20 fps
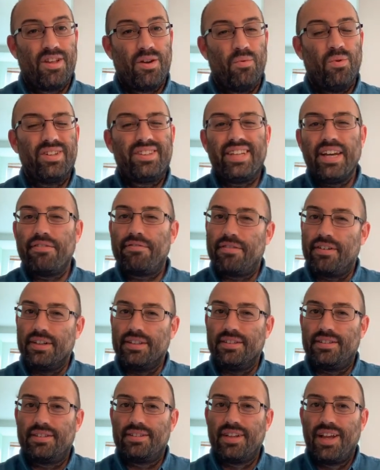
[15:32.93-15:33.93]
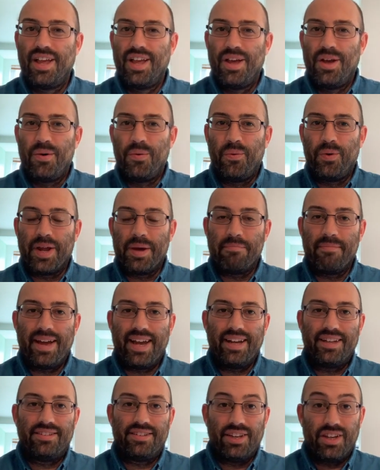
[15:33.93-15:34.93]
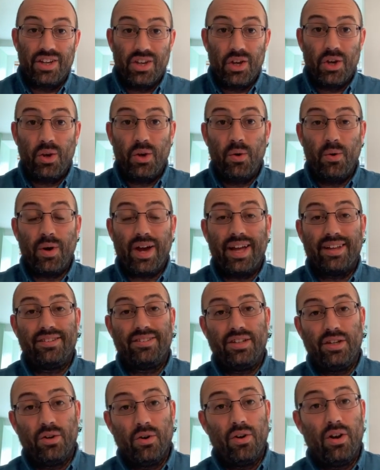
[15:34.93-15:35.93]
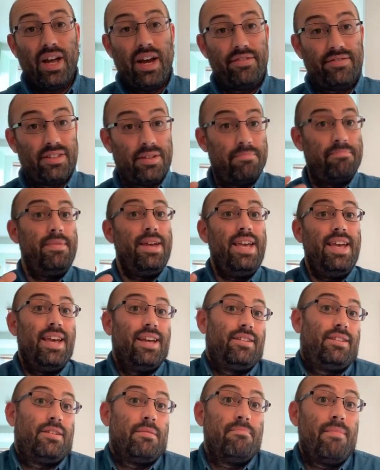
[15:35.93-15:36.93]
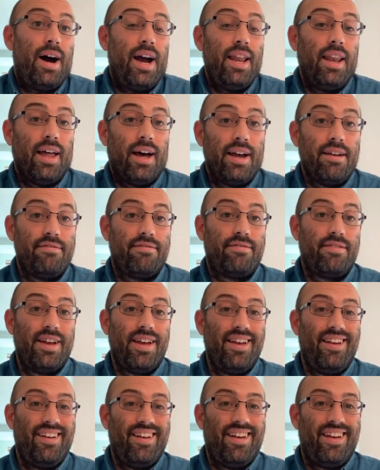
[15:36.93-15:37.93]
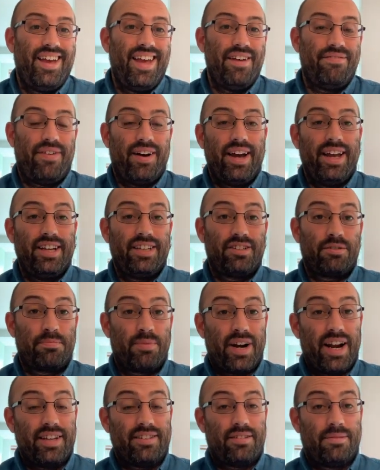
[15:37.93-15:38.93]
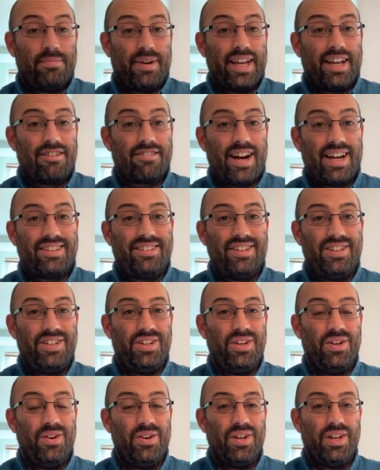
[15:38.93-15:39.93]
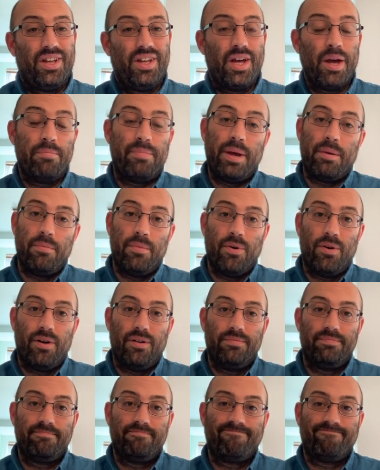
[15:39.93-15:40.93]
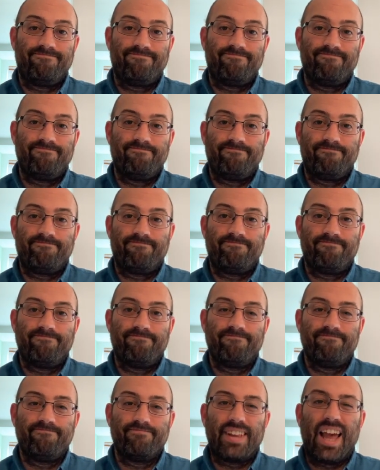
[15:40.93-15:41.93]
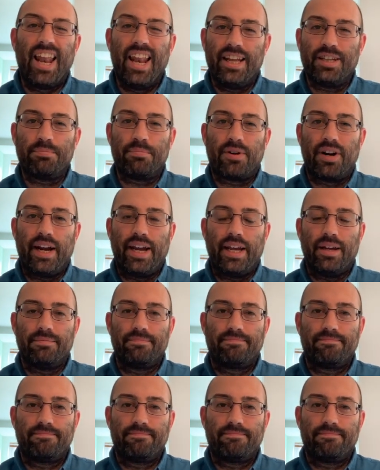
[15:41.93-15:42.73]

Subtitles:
What difference would it make to you and to your life, to me and to my life, if I expressed my gratitude a bit more? Let's pray.